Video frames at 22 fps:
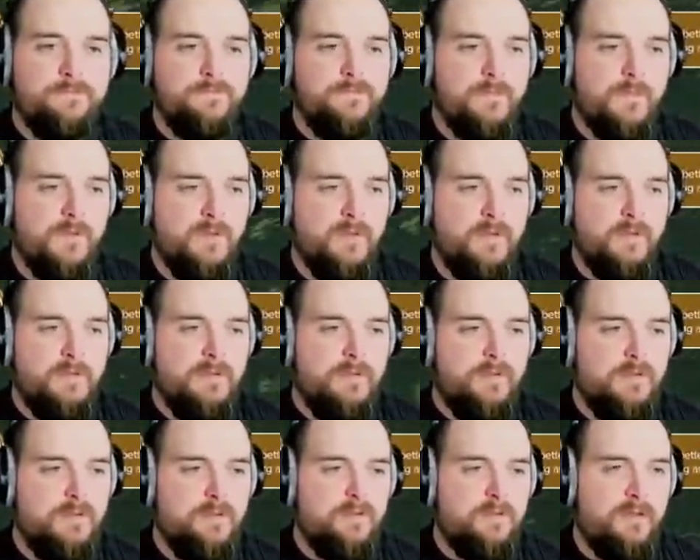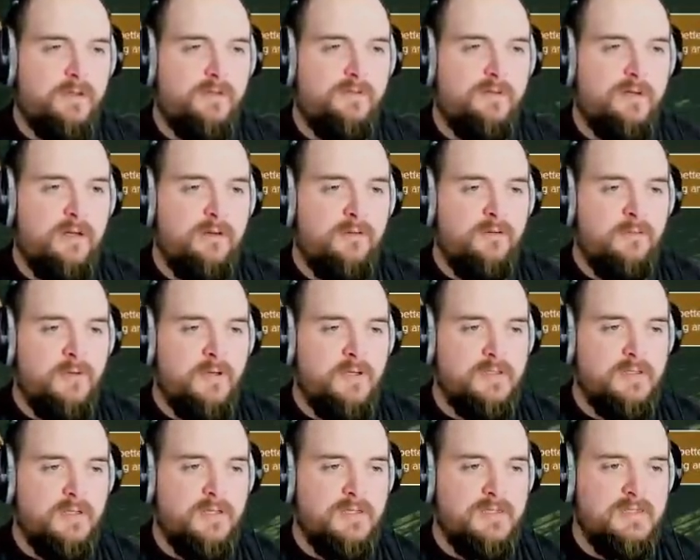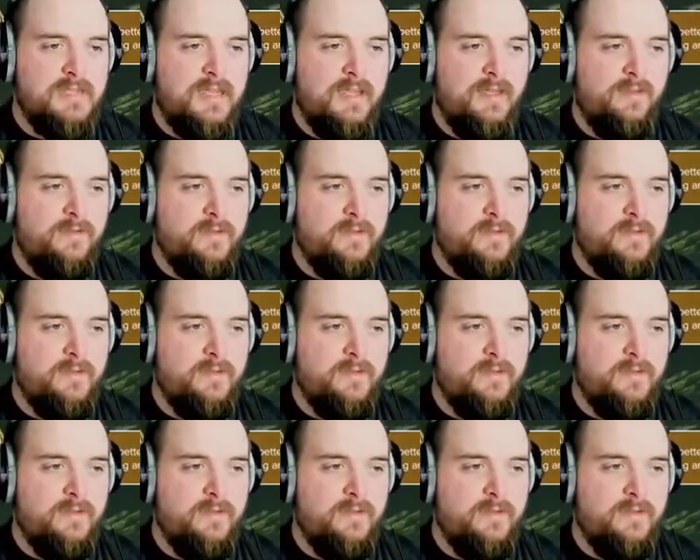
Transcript: No, let's get the driver out. We might as well attack